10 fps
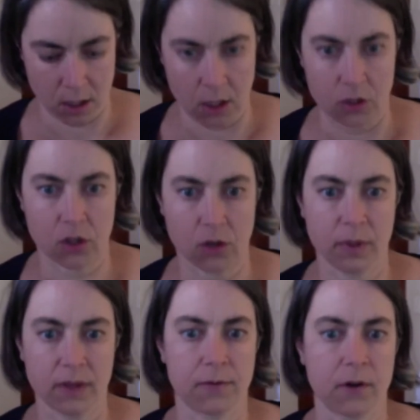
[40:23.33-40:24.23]
Don't
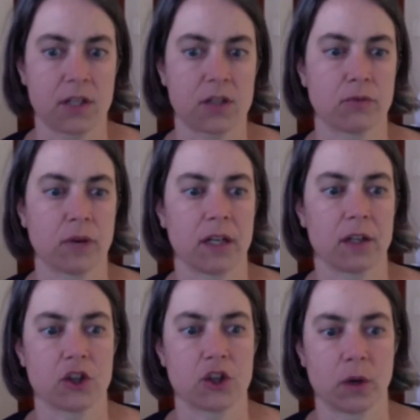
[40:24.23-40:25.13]
be afraid to write a
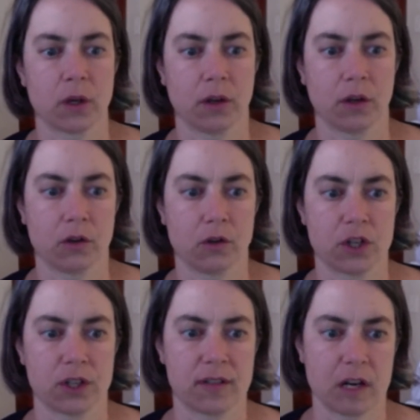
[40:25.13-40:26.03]
short
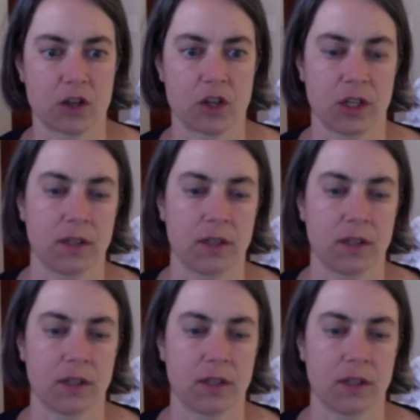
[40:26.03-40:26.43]
conclusion section.